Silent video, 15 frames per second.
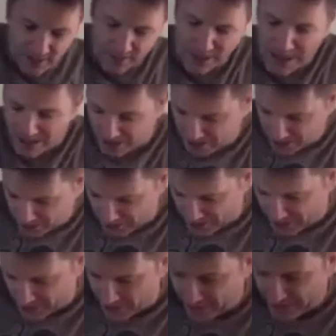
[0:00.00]
the box is
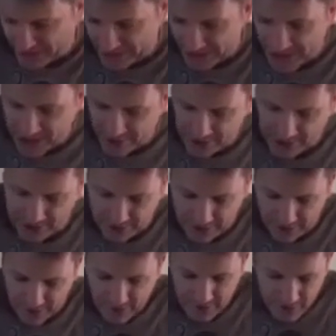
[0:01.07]
really coming together
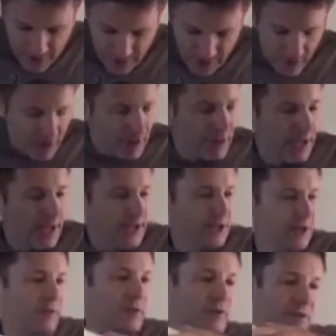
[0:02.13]
here, and
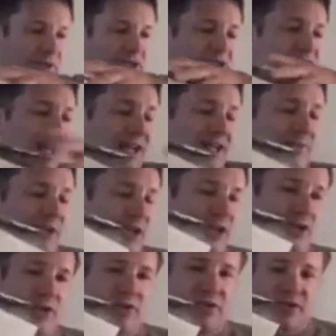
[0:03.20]
you always want to check and make
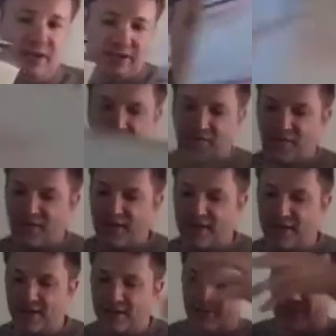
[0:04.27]
sure it's going to fit.